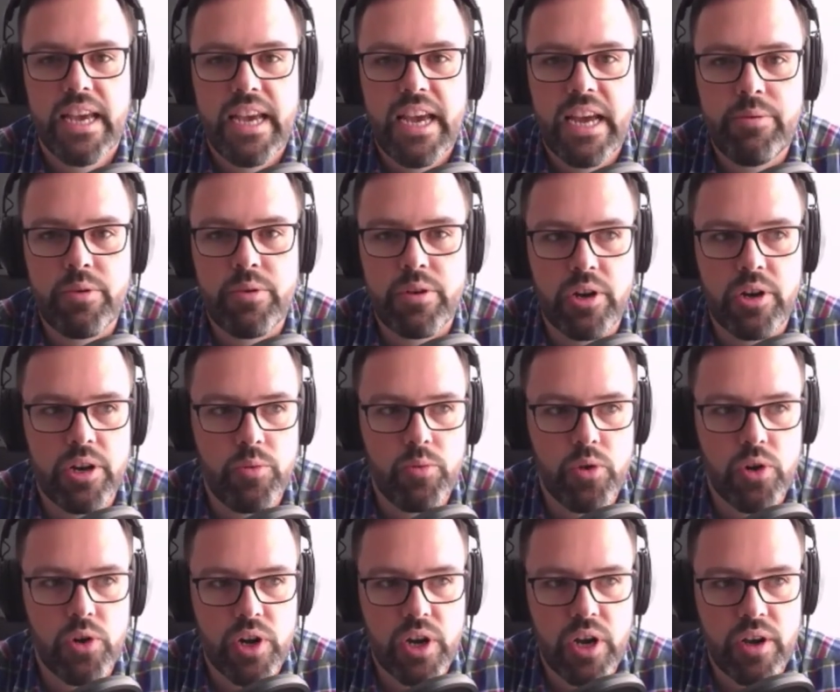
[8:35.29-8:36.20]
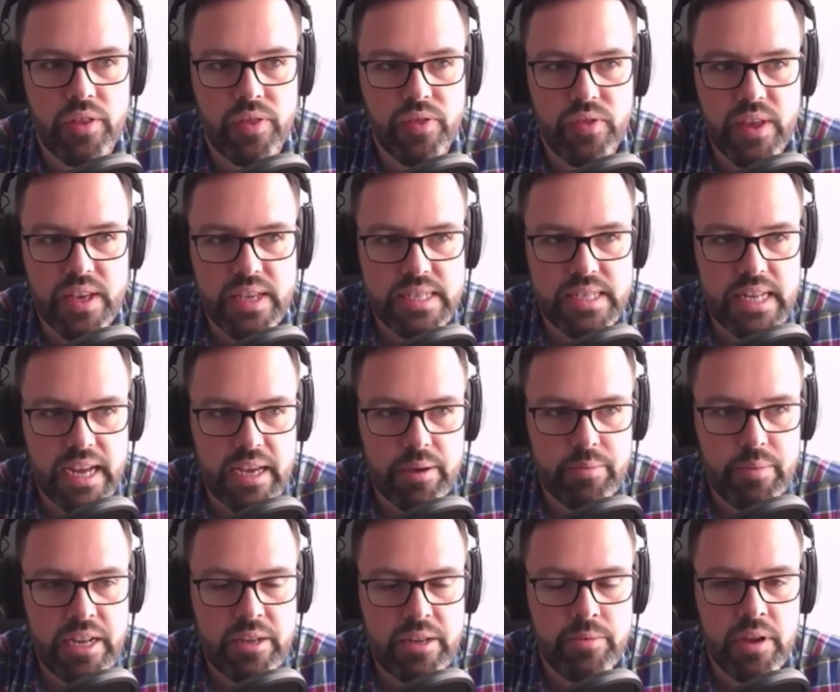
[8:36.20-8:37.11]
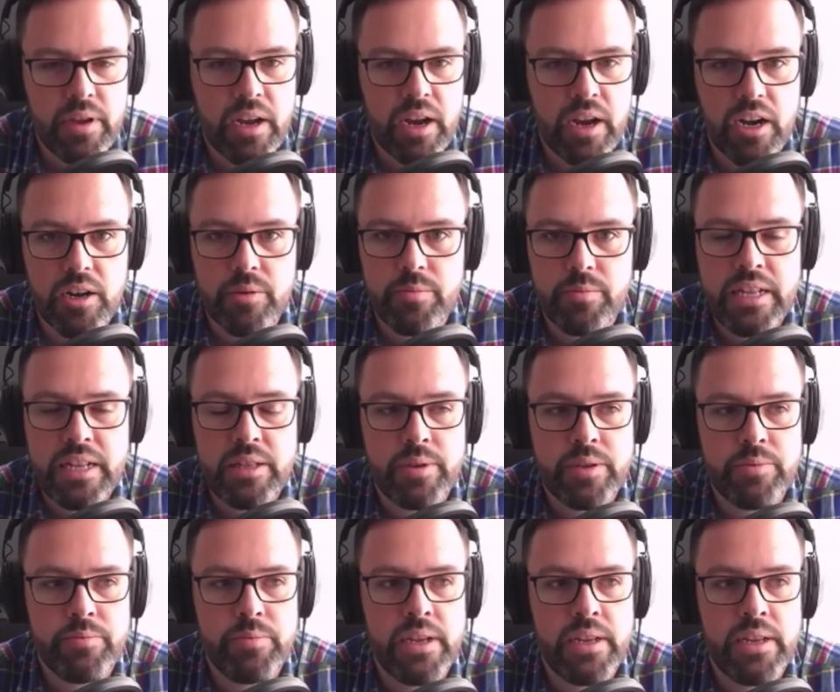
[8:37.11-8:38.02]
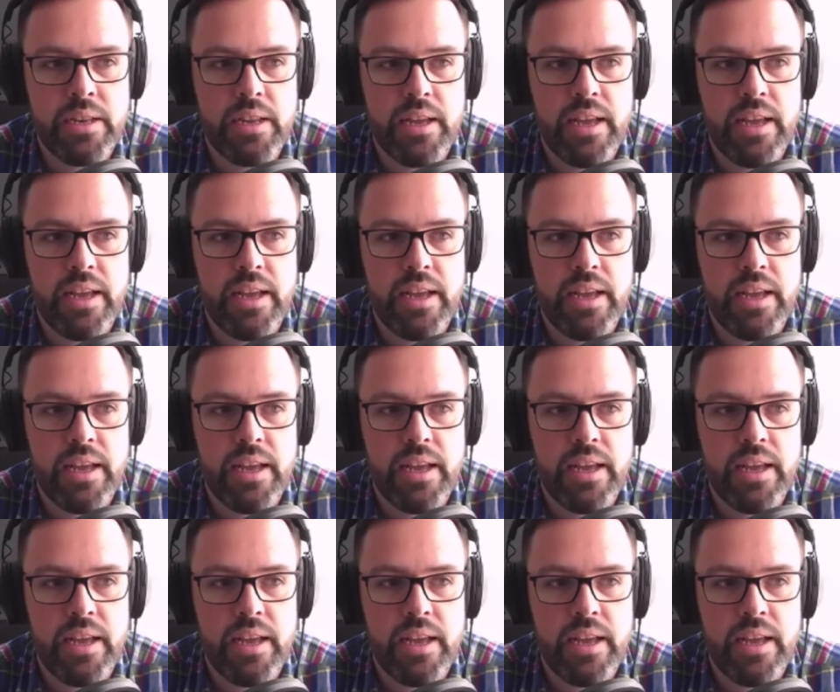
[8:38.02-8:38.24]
and we're going to work on things like cart abandonment